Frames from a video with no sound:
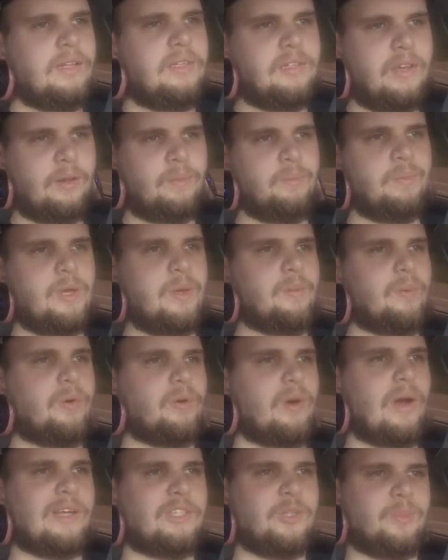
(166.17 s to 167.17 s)
10
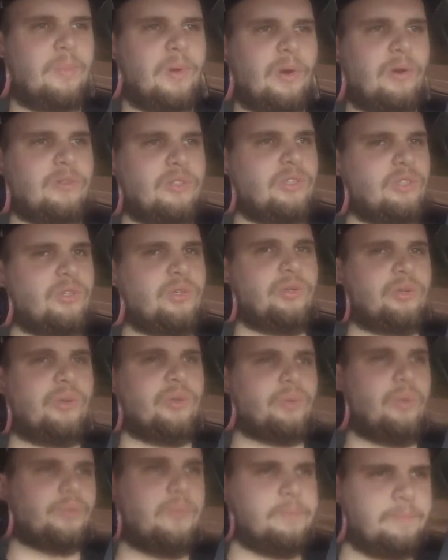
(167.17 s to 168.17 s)
people as opposed to,
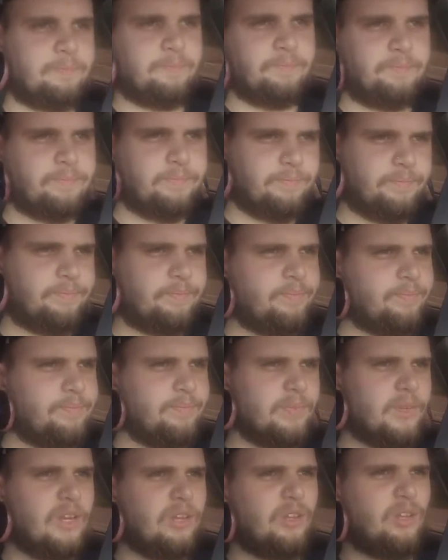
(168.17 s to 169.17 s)

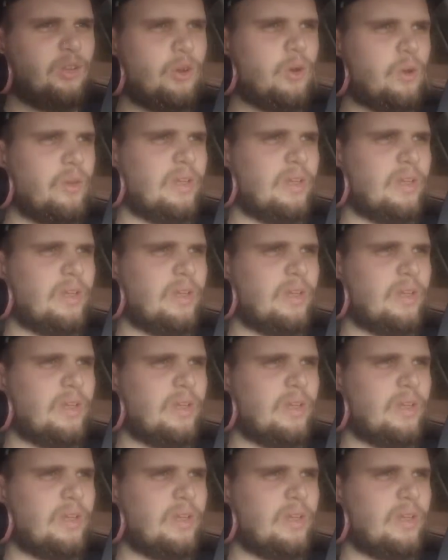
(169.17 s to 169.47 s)
you know,